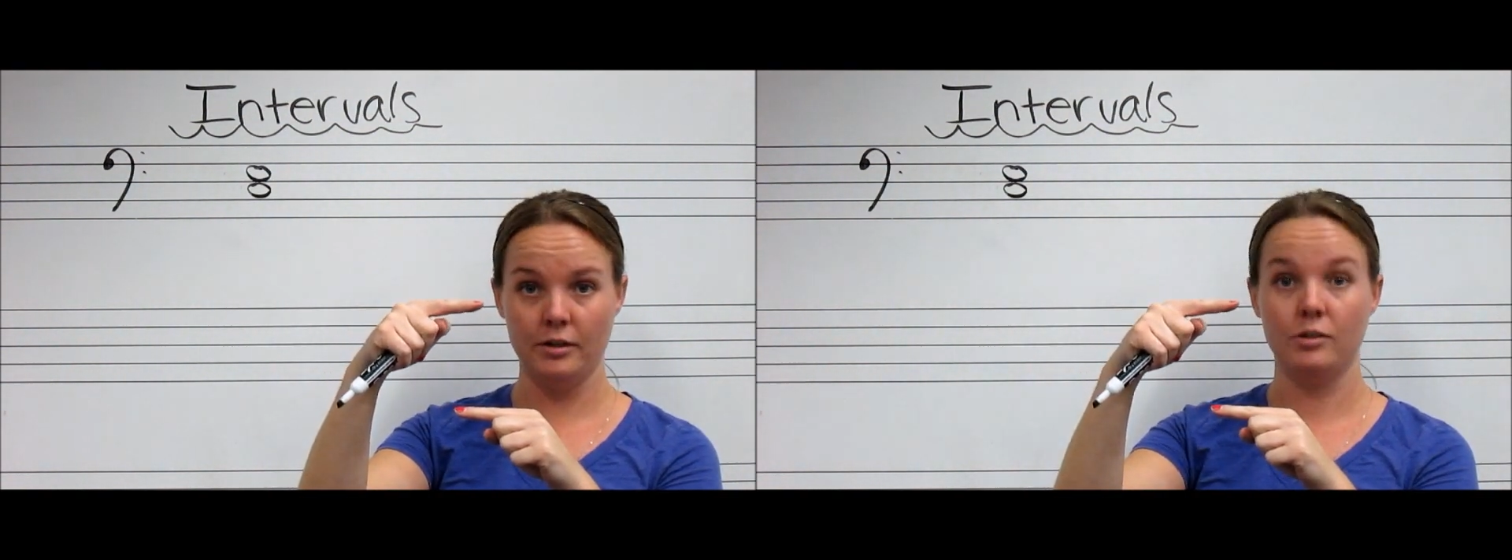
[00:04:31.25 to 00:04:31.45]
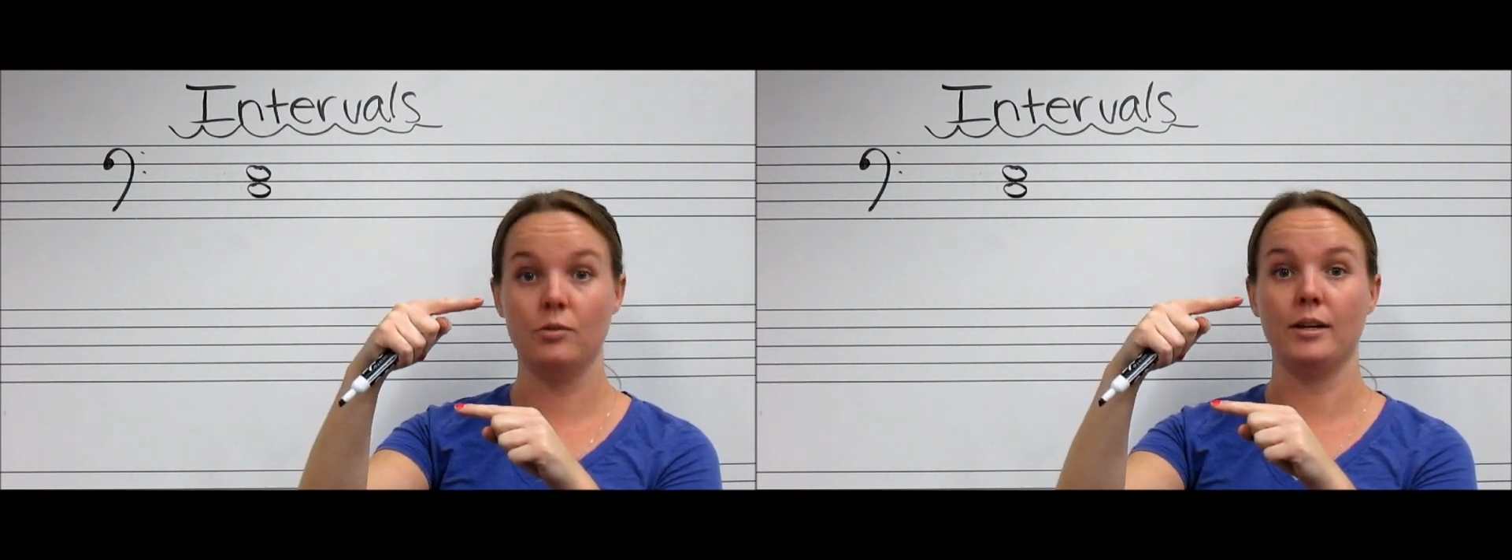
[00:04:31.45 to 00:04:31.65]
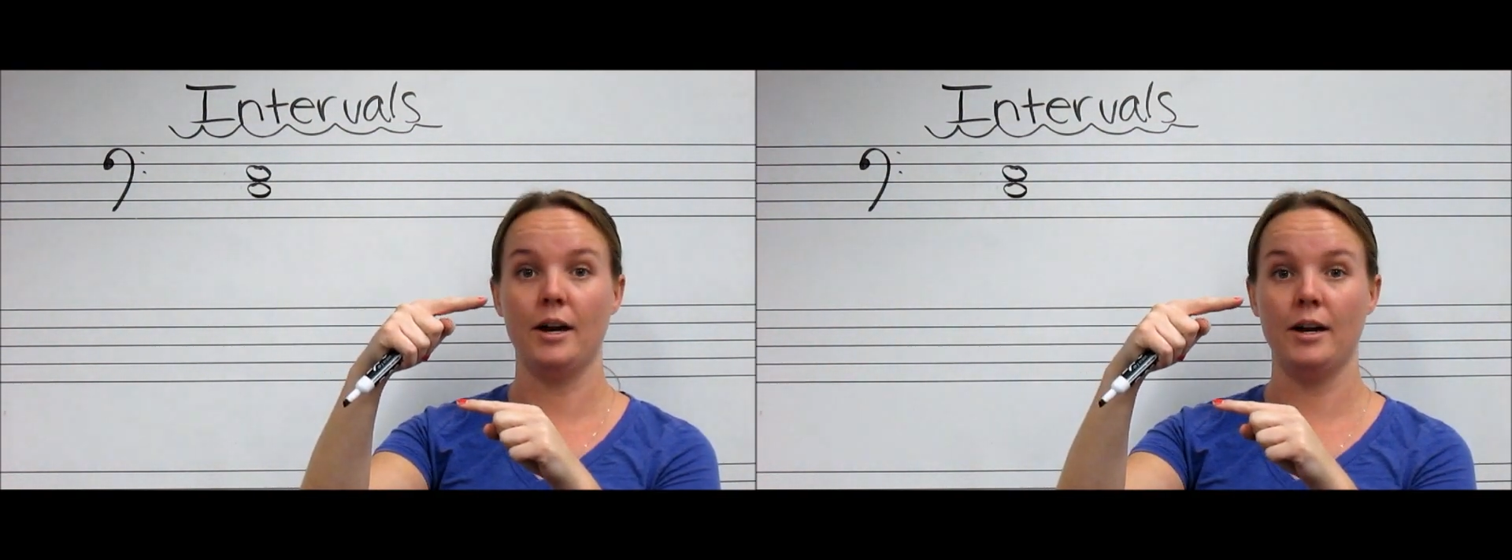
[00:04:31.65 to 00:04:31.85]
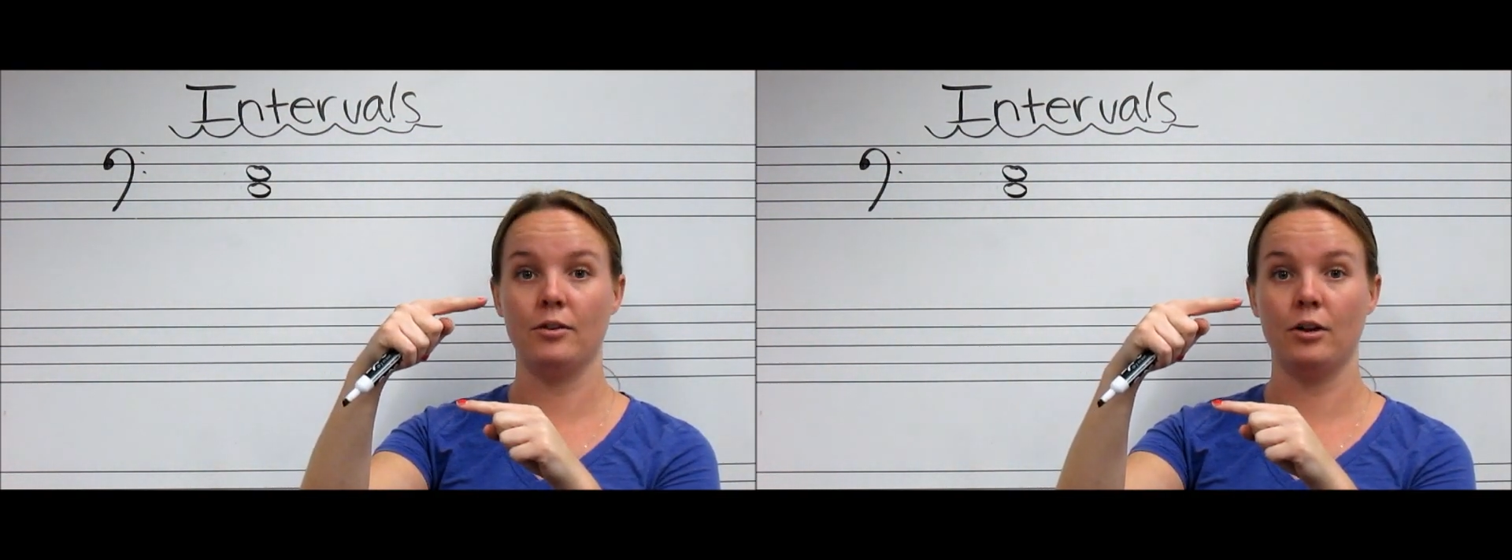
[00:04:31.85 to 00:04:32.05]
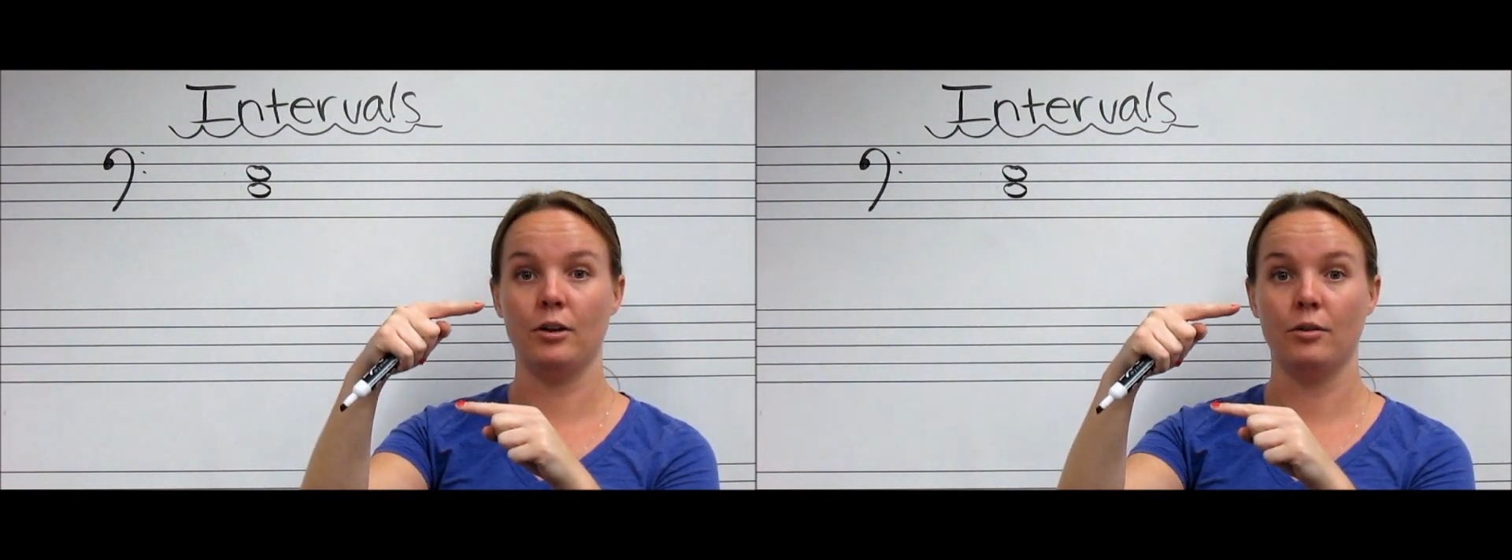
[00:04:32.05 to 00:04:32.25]
you can
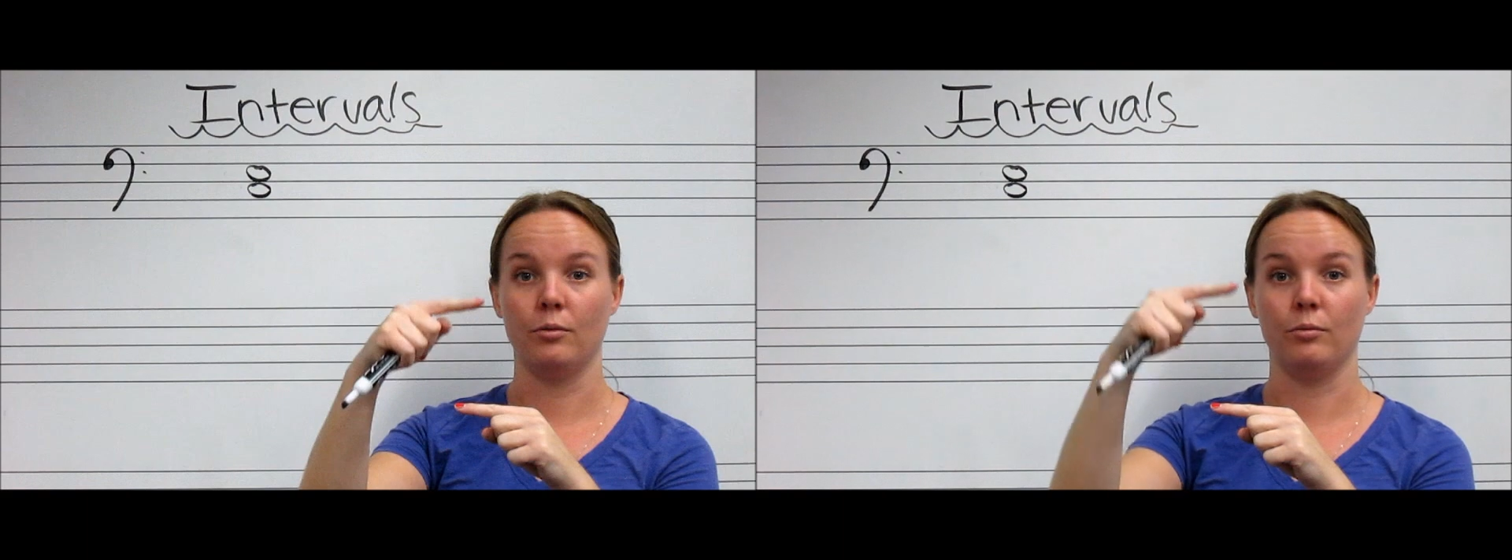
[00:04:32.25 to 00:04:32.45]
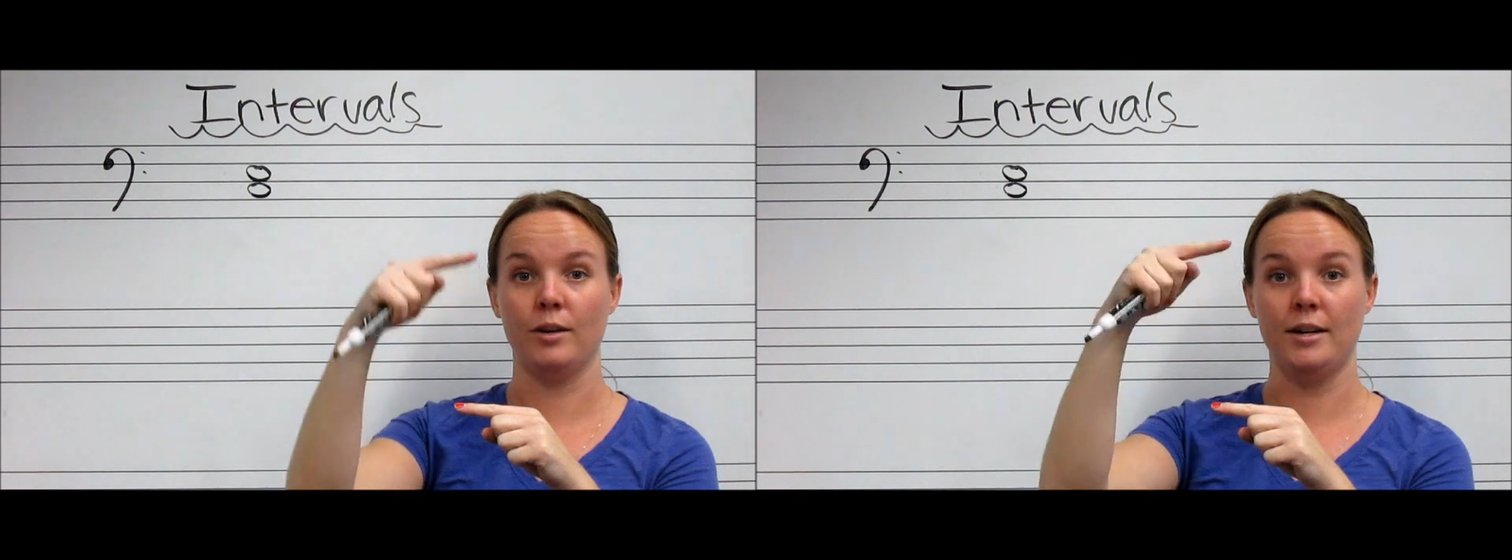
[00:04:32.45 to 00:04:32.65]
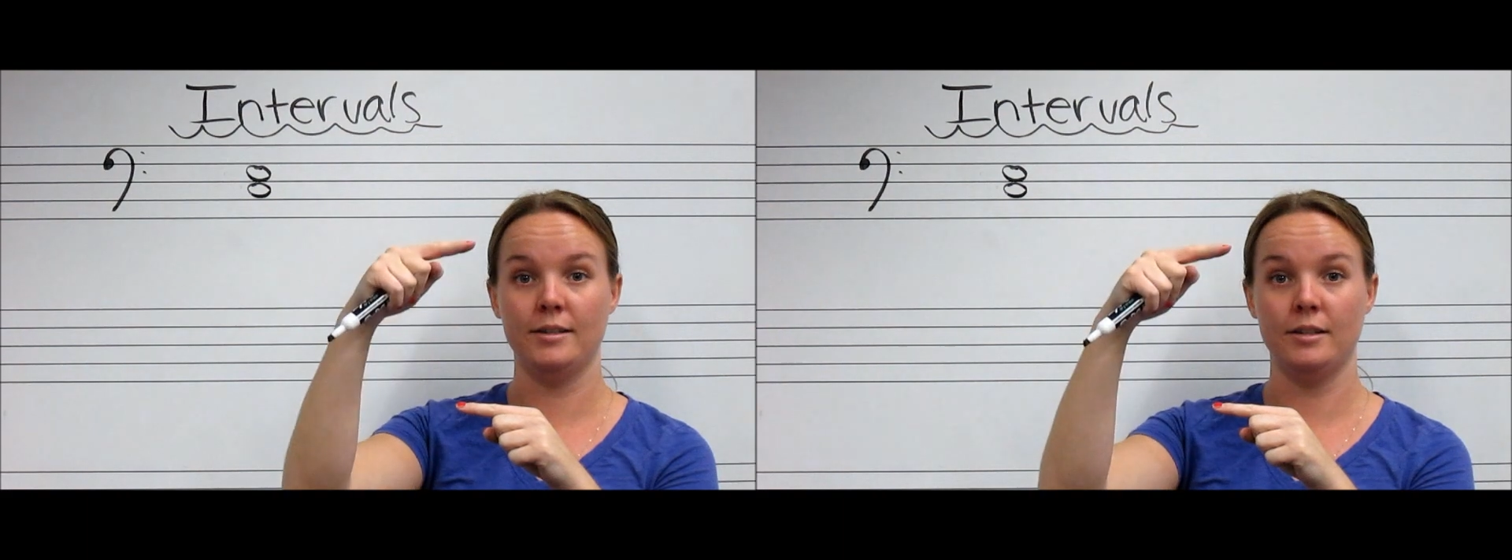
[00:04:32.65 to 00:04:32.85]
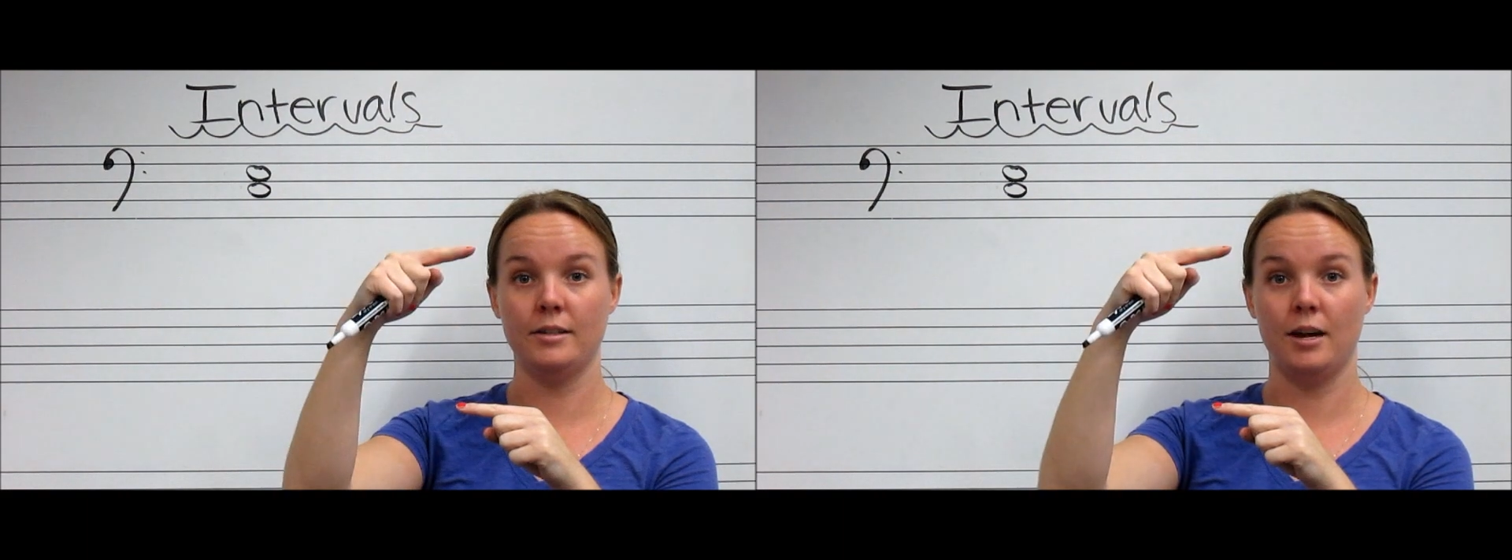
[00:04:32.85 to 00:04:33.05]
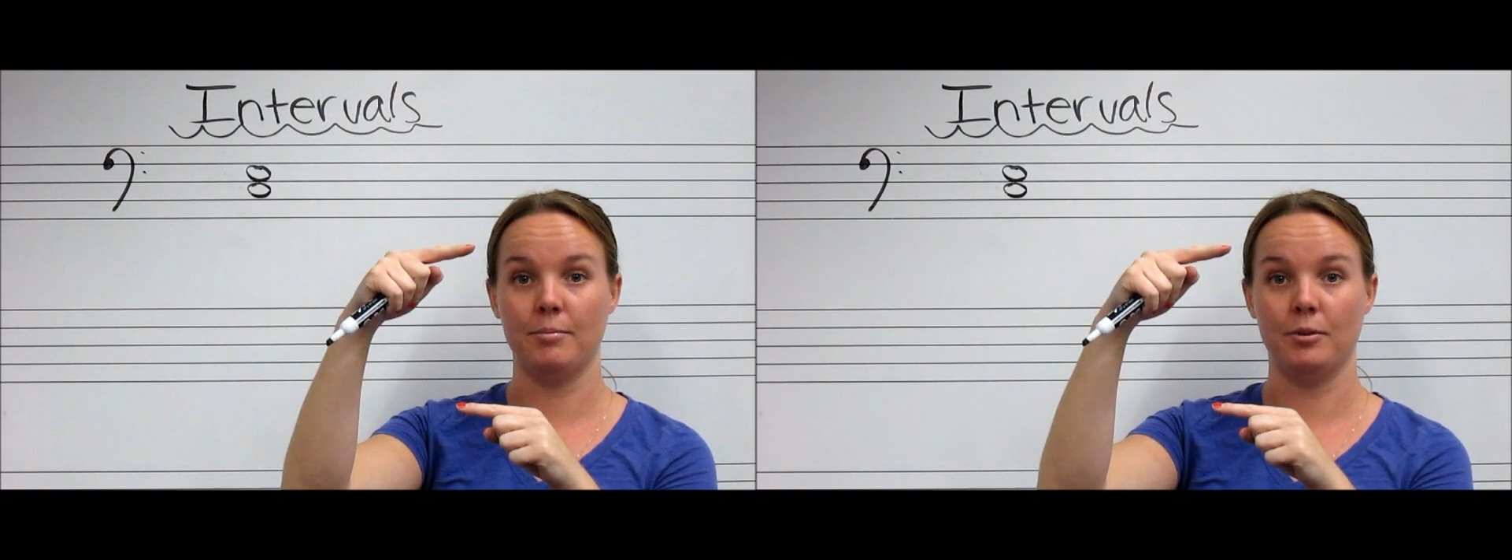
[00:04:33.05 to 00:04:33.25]
either raise the
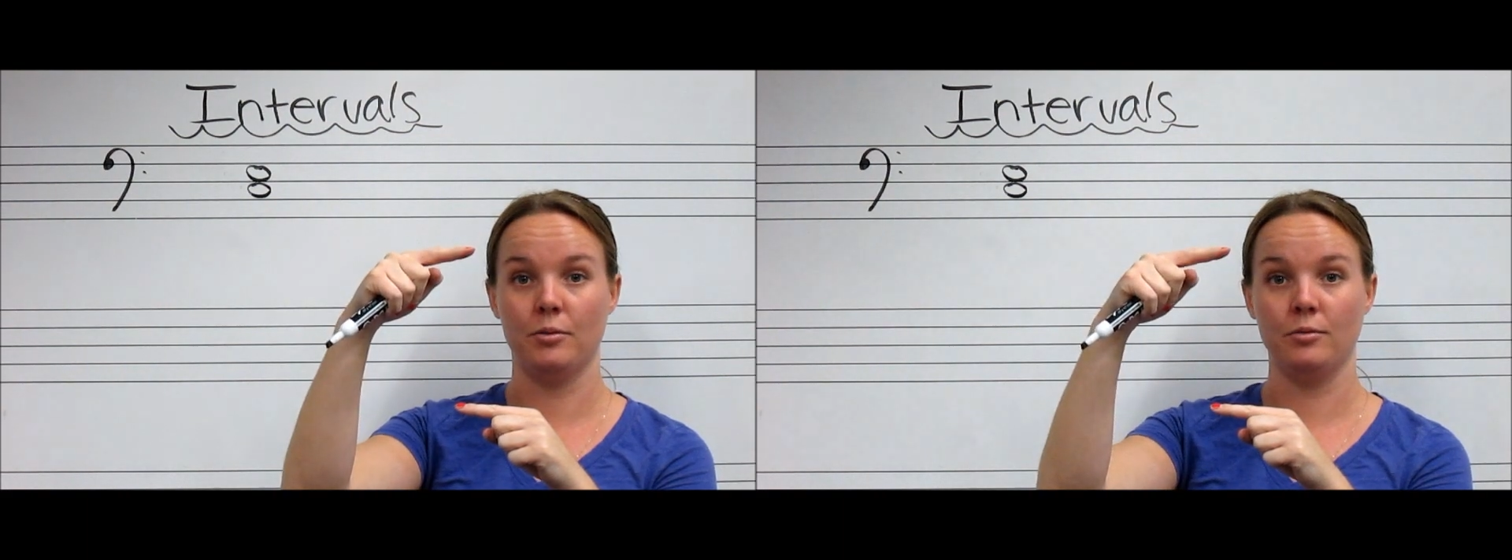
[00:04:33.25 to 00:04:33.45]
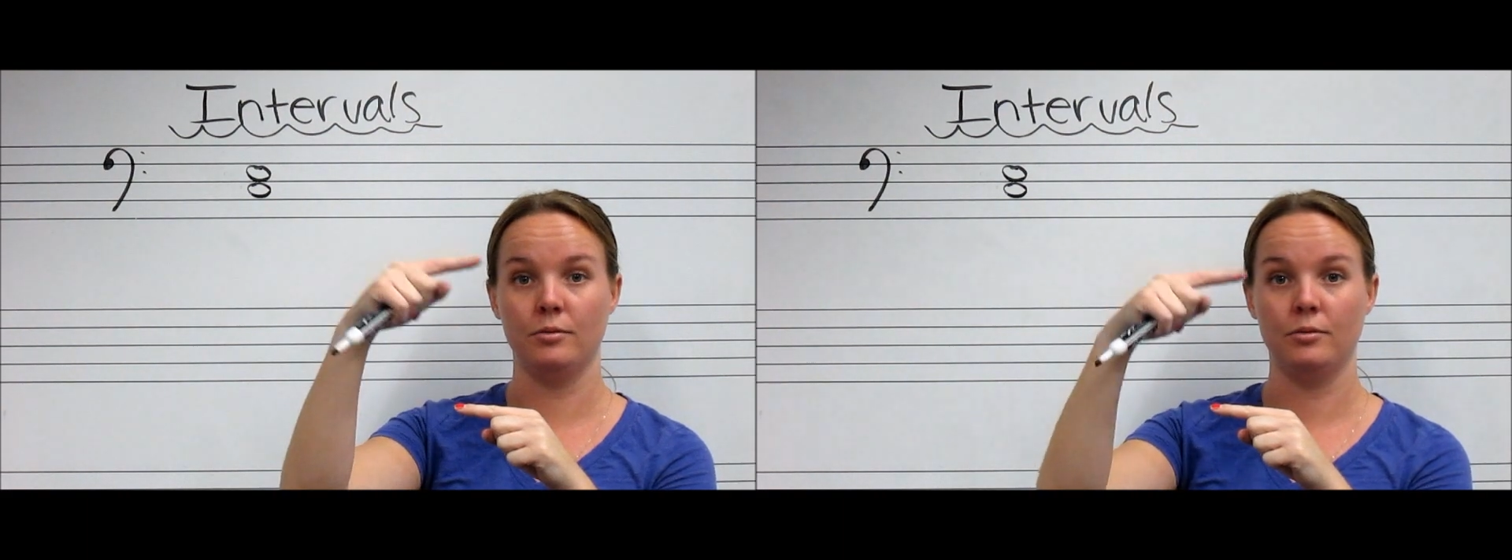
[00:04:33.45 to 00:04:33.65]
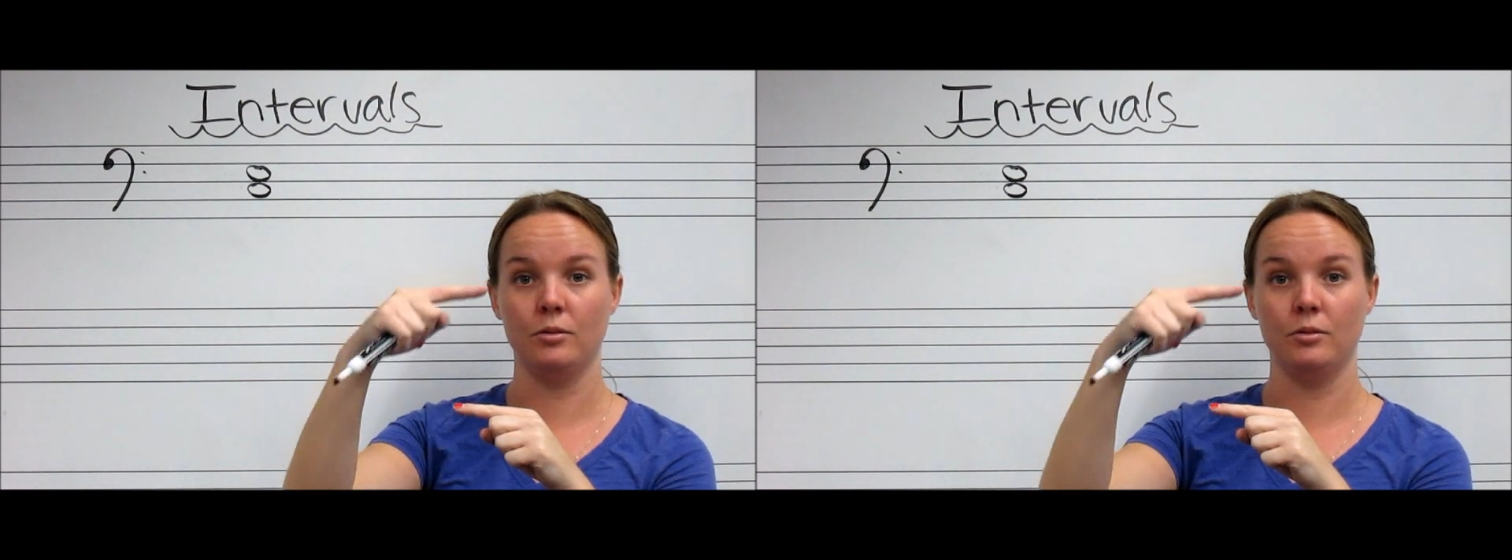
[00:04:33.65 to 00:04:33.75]
top note